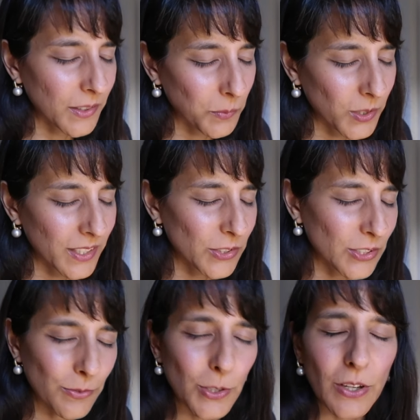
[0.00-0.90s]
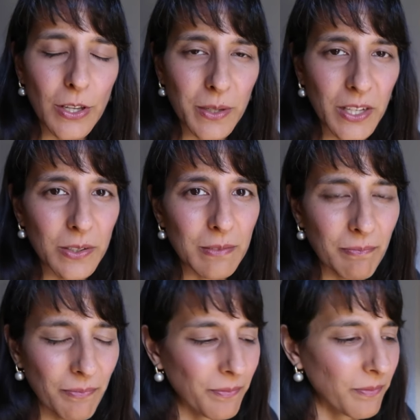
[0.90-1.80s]
on what else you've got going
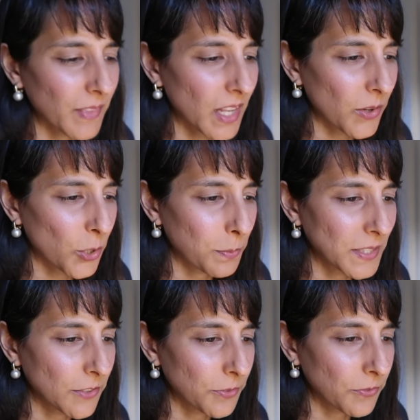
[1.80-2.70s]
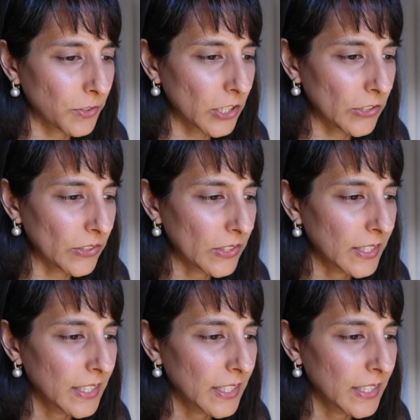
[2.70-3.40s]
on, you know, it could be different for you.